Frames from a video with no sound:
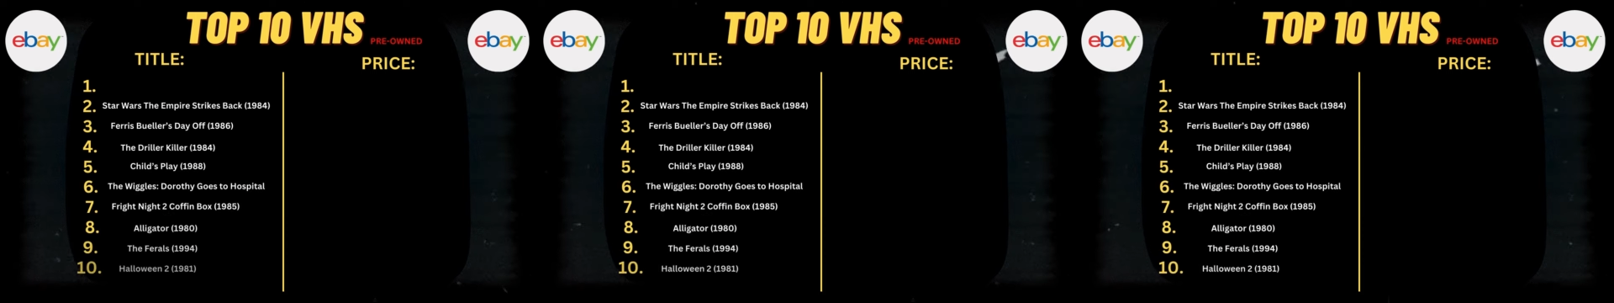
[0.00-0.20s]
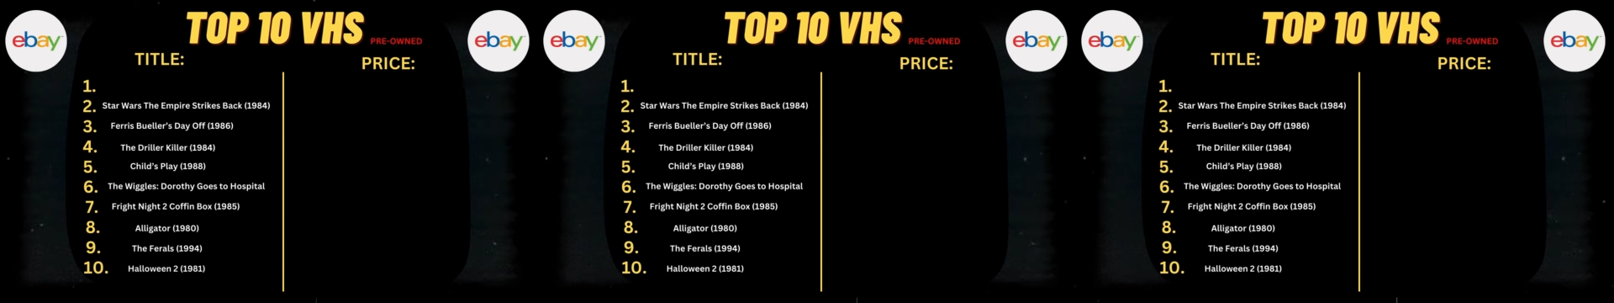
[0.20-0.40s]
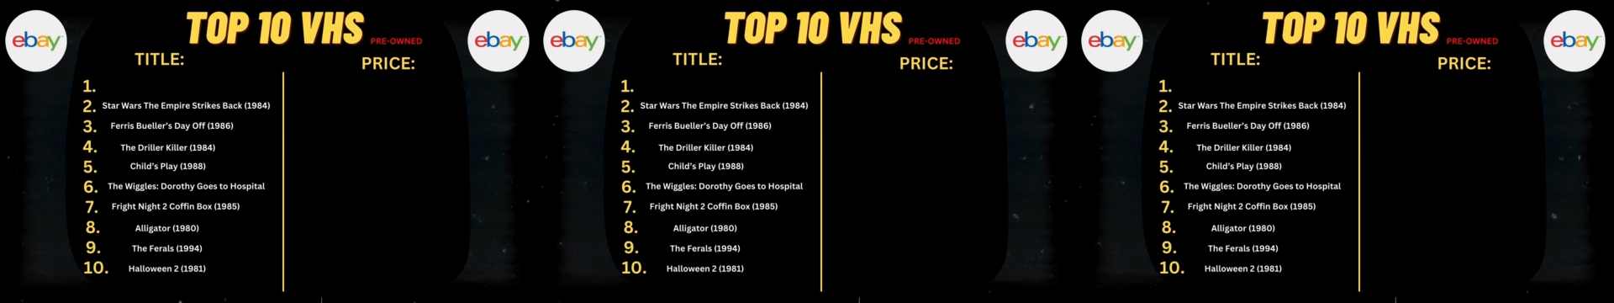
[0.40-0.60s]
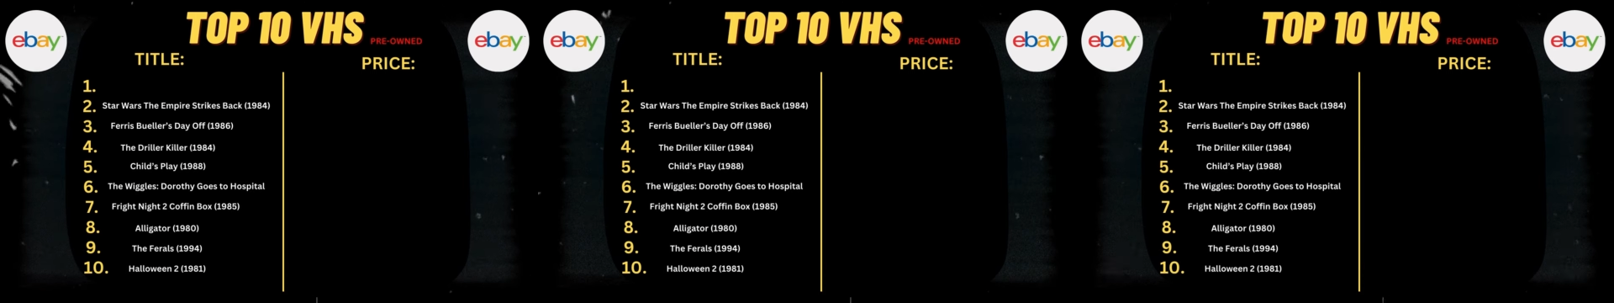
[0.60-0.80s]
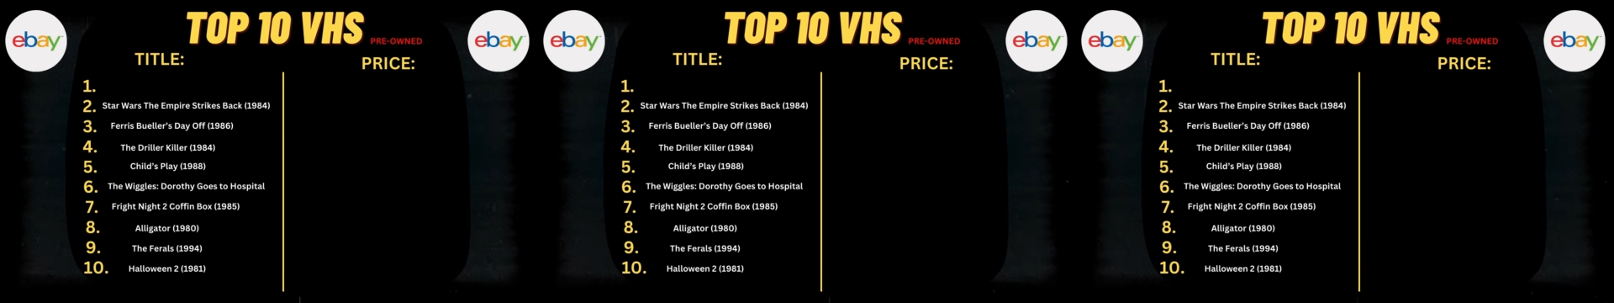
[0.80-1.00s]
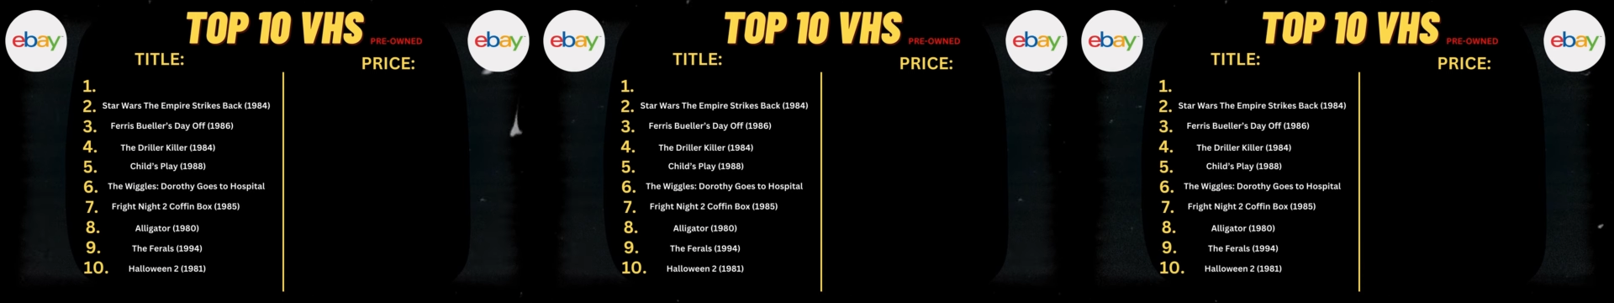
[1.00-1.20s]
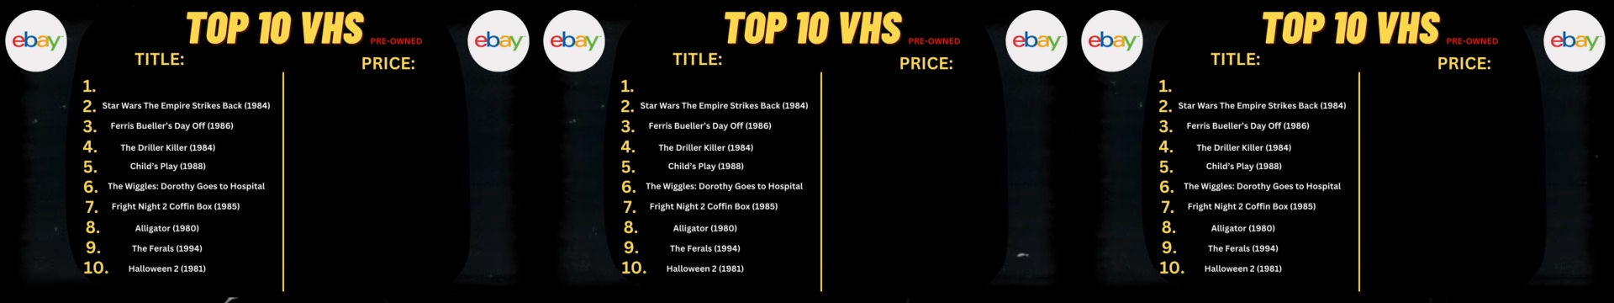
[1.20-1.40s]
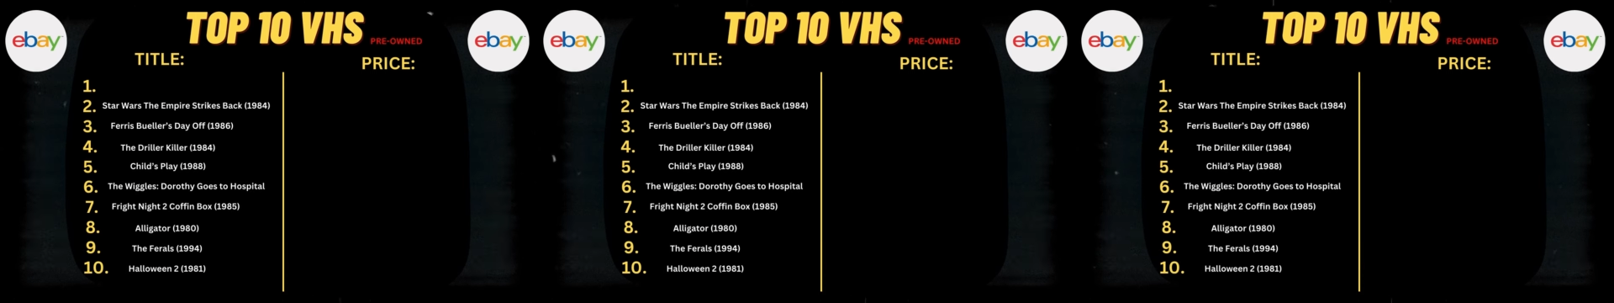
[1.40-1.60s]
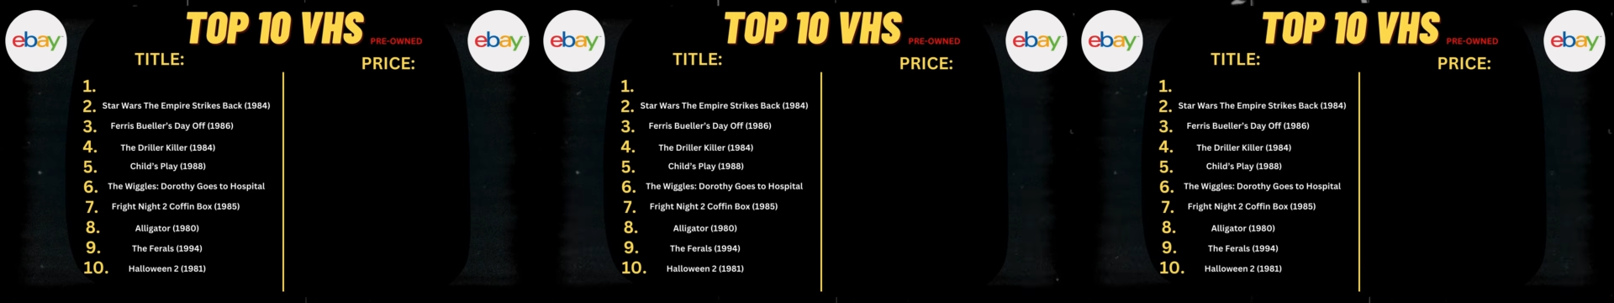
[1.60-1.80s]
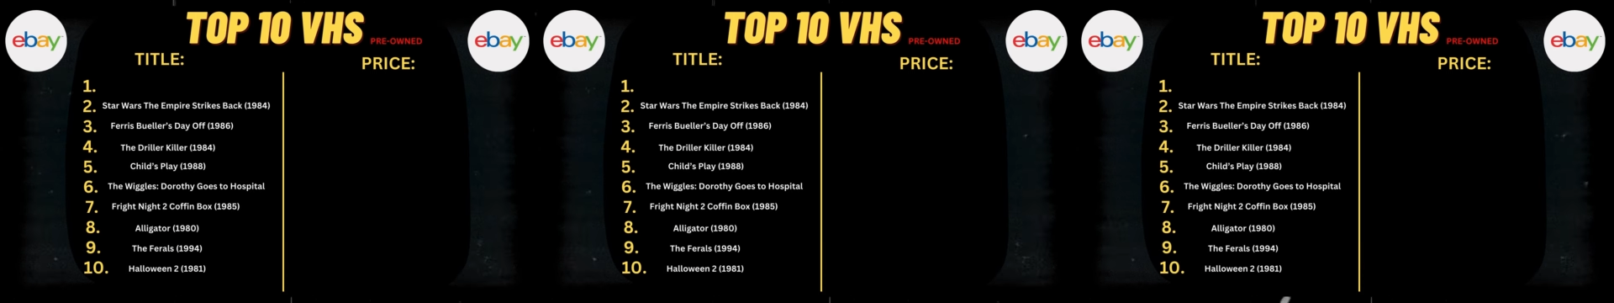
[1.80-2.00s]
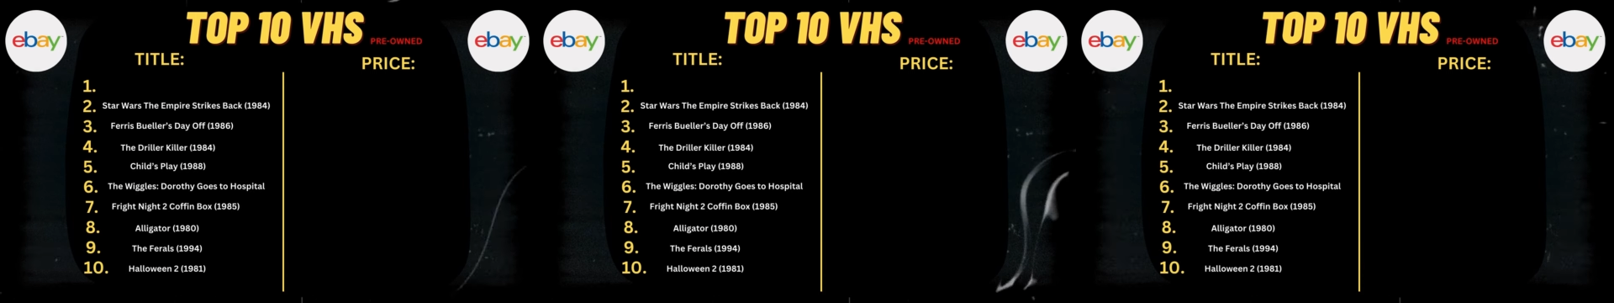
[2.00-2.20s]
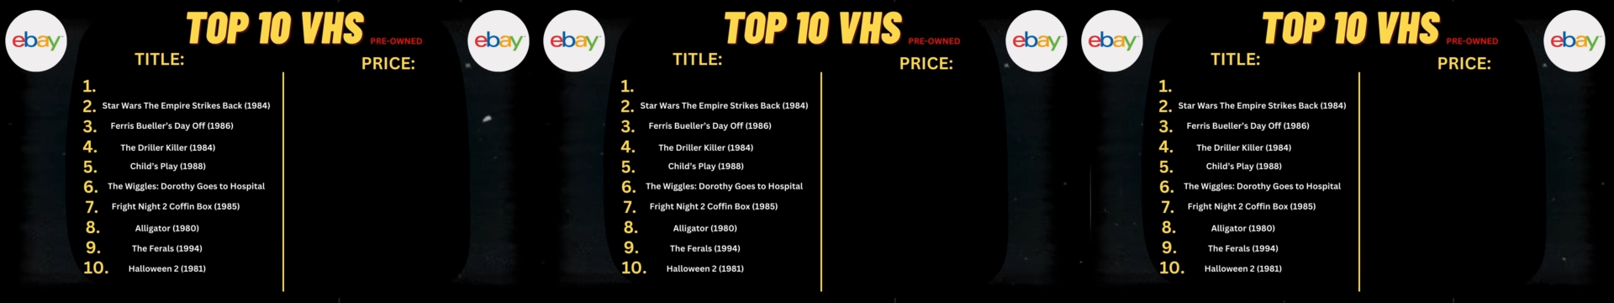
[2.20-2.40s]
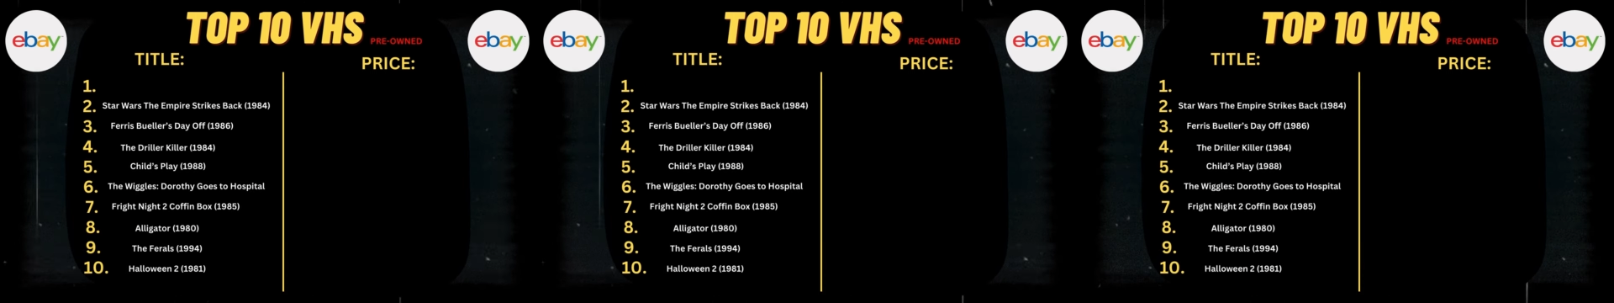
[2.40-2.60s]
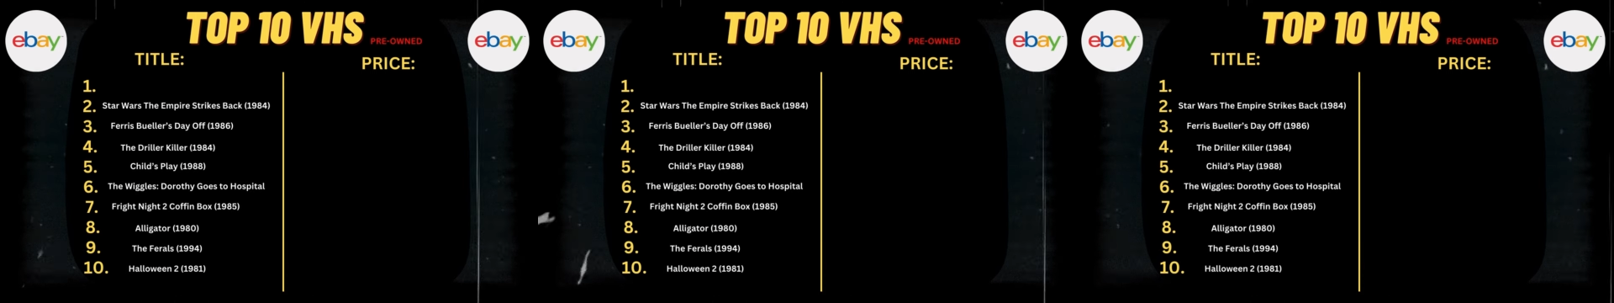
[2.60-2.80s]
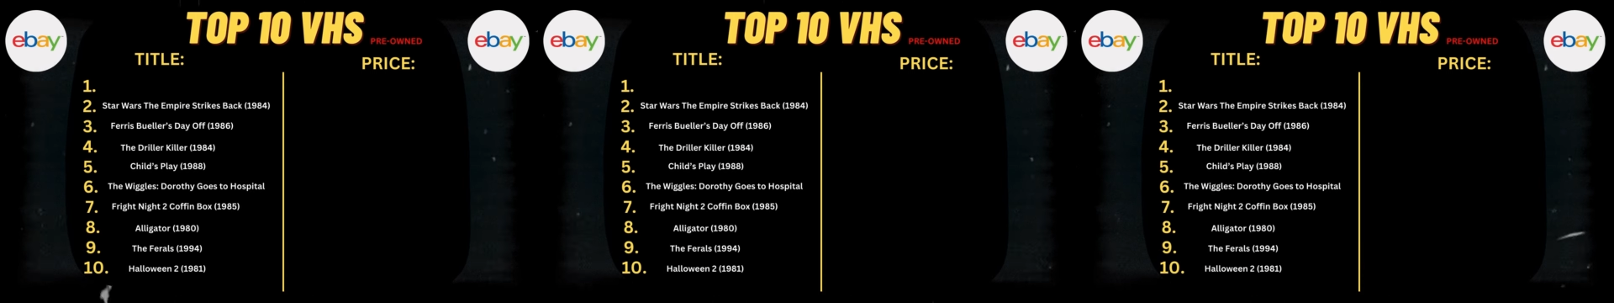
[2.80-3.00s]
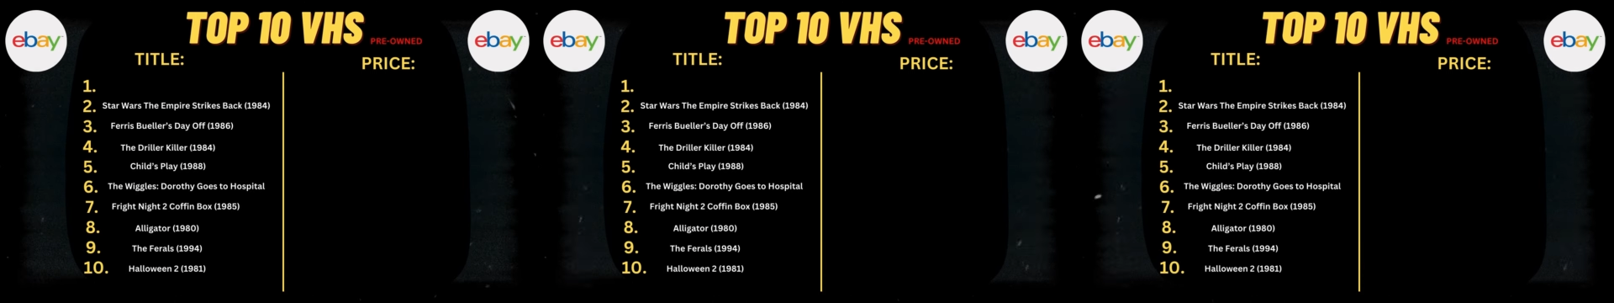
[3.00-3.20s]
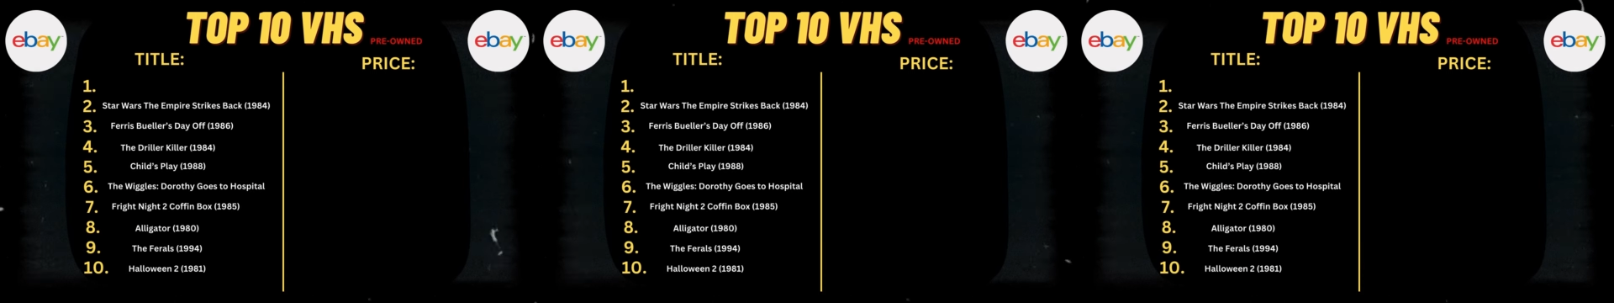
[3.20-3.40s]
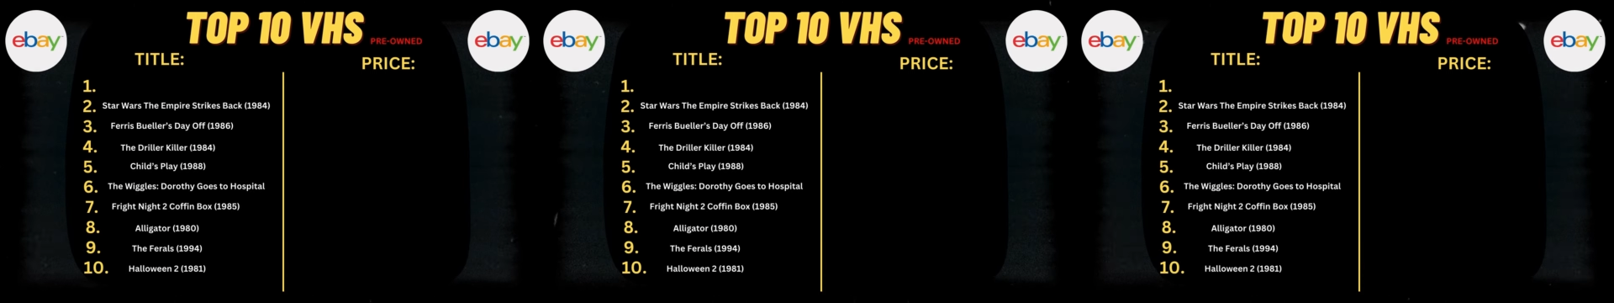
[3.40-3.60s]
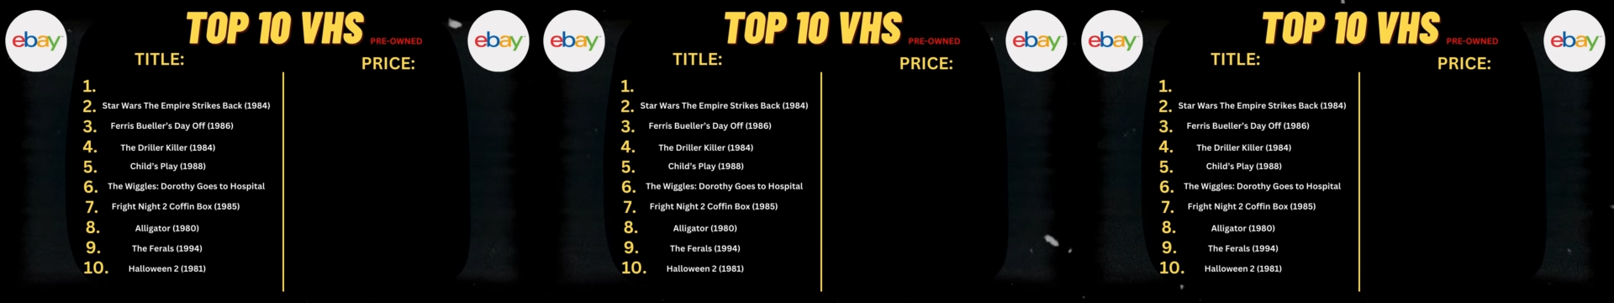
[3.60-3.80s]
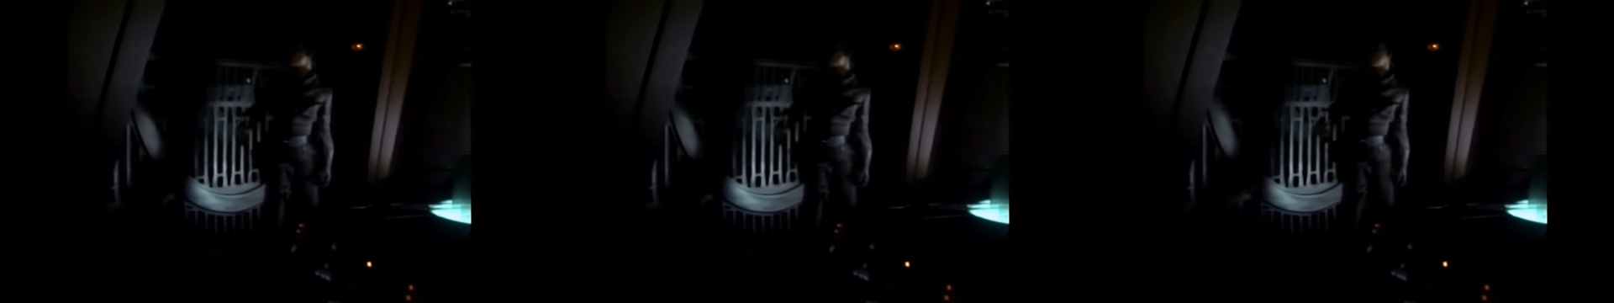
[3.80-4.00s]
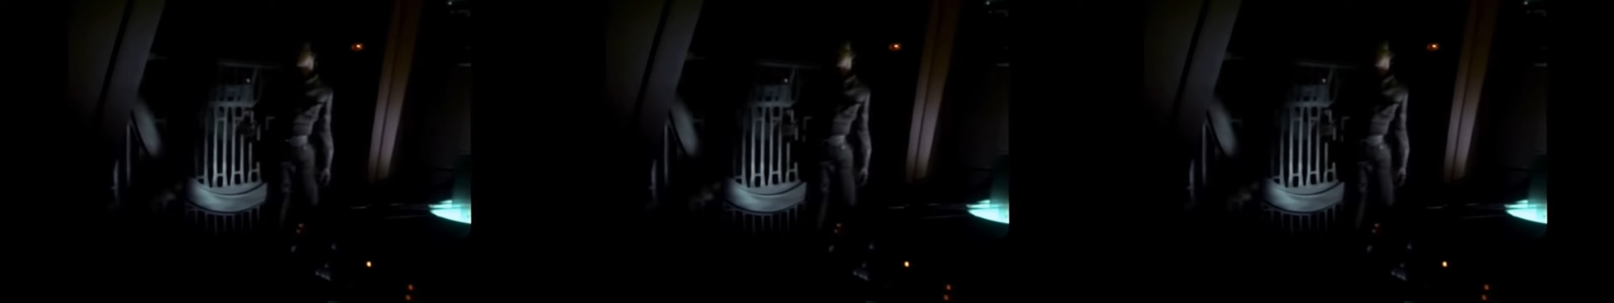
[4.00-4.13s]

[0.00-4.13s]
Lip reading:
[unreadable: no face in view]